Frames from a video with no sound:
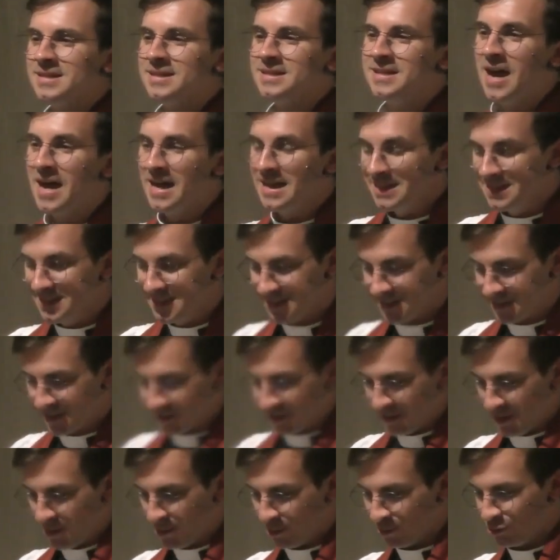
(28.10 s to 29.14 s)

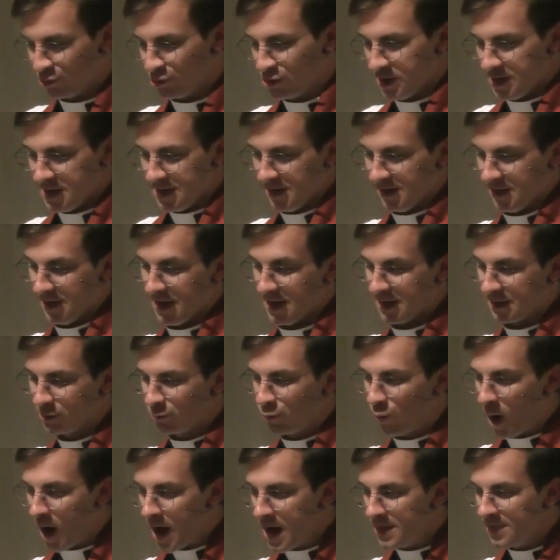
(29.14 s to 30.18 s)
Tonight's liturgy
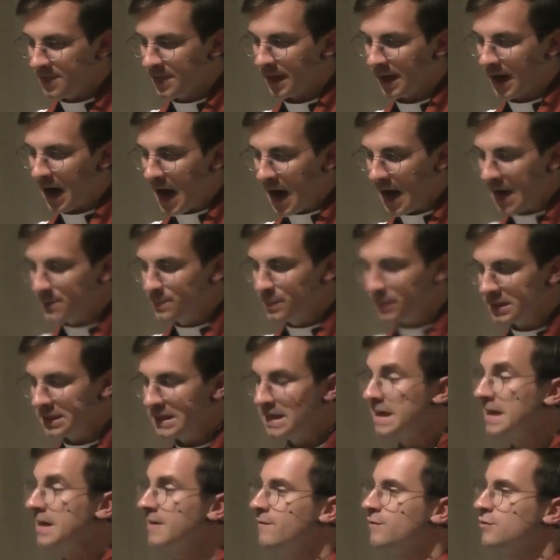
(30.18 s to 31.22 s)
is one that I
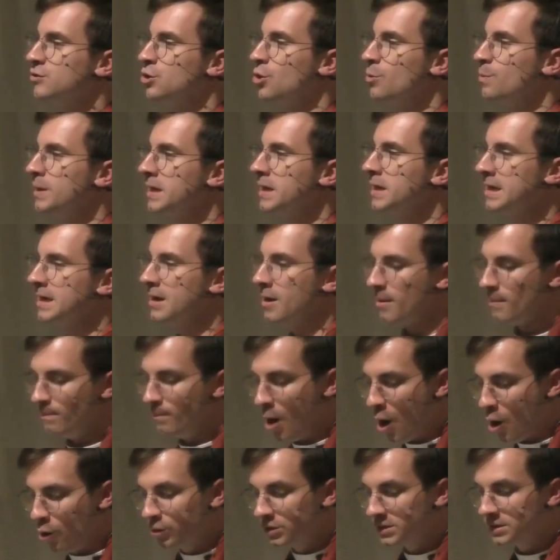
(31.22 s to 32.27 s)
believe to be
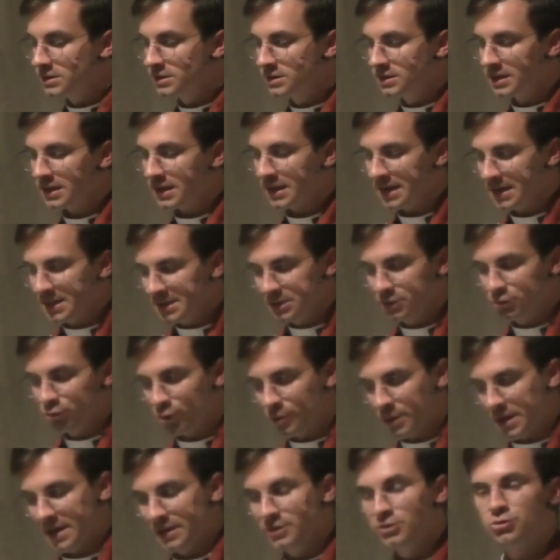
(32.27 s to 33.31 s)
most
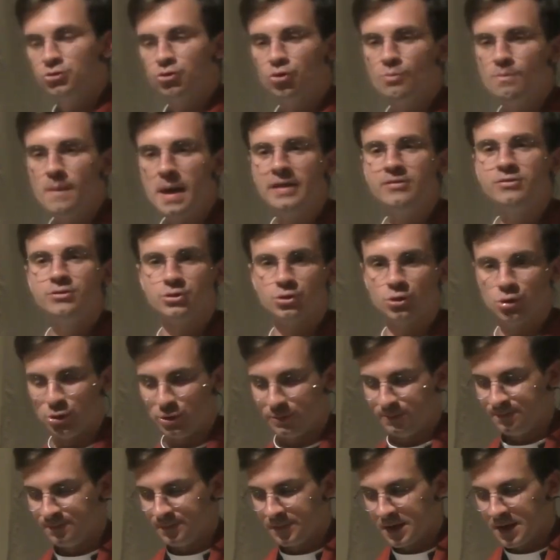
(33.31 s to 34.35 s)

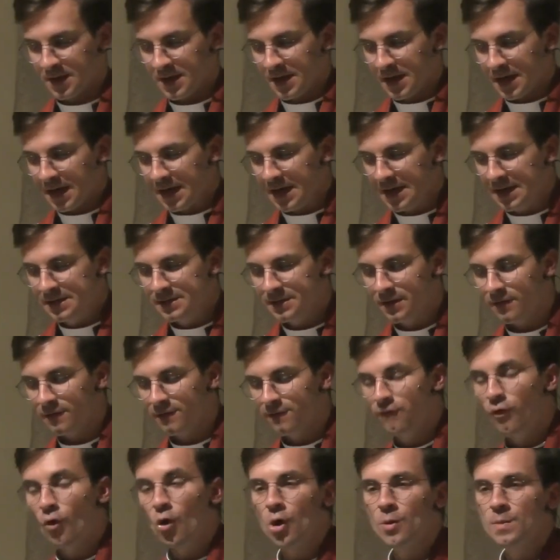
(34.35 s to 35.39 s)
instrumental in
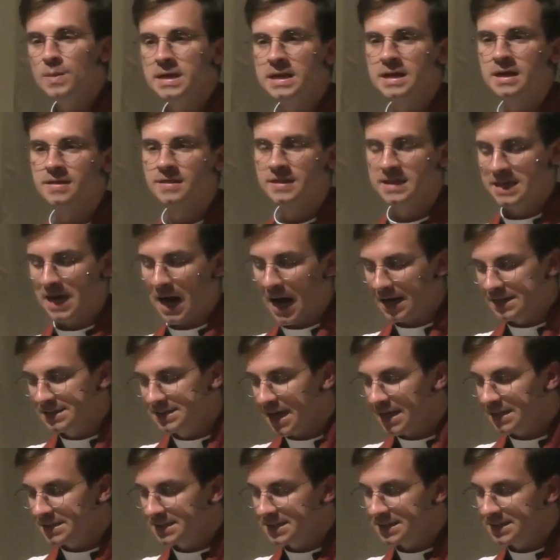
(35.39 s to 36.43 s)
forming the
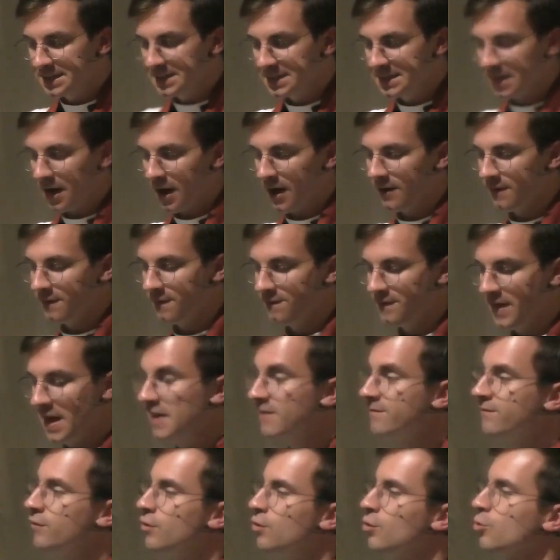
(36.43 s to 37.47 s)
identity of
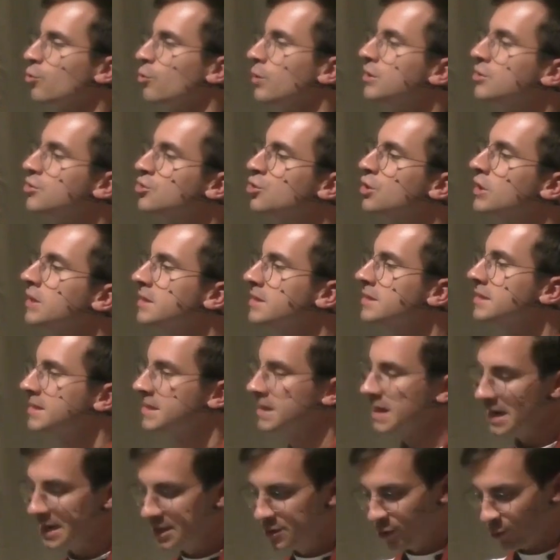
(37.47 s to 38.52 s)
faithful
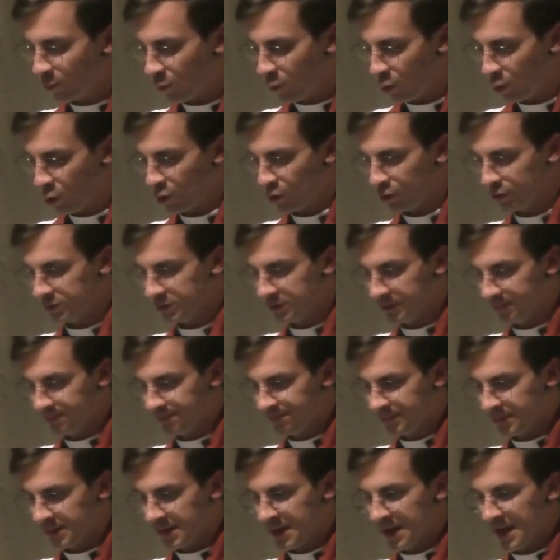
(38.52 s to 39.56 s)
Christians in the world,
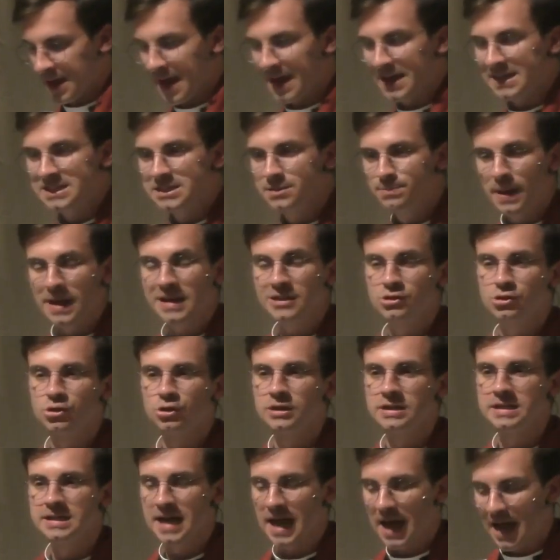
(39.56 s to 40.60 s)

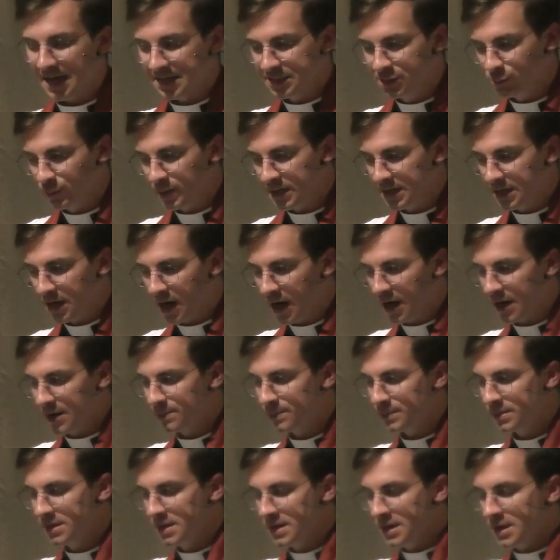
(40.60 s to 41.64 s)
especially as we
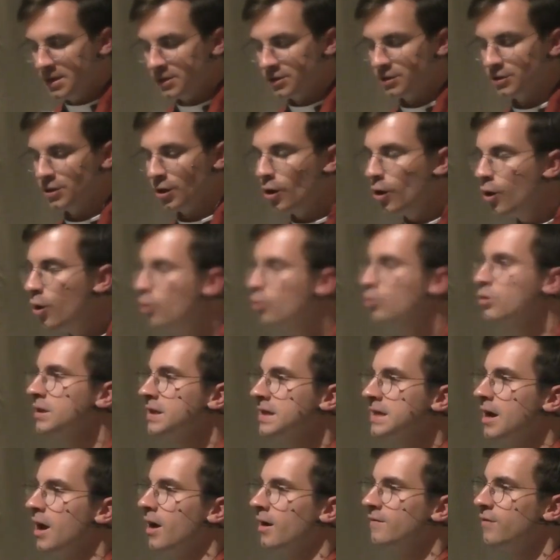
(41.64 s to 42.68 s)
come to the
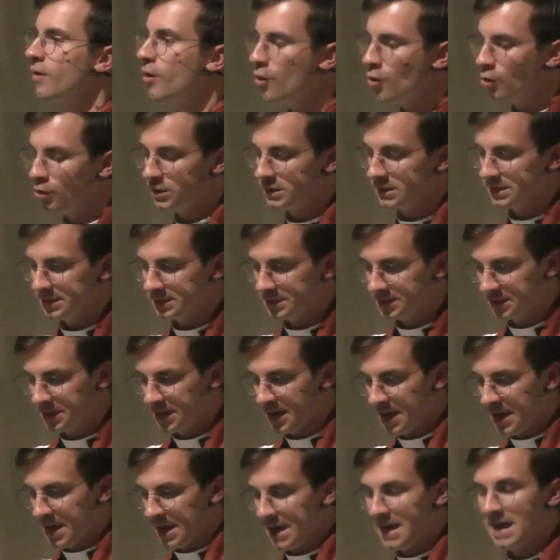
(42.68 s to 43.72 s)
Holy of
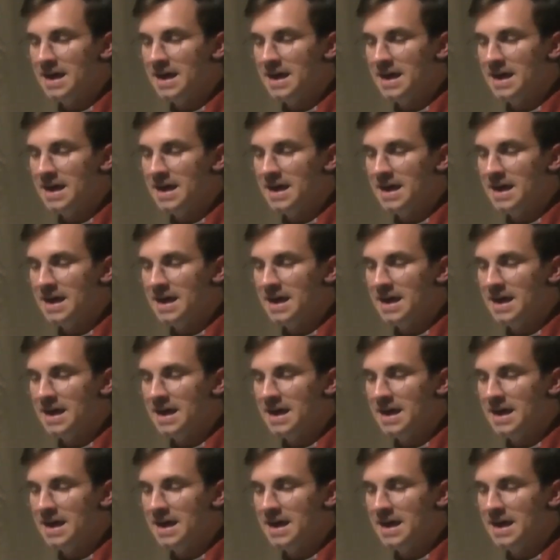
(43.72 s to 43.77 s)
Holies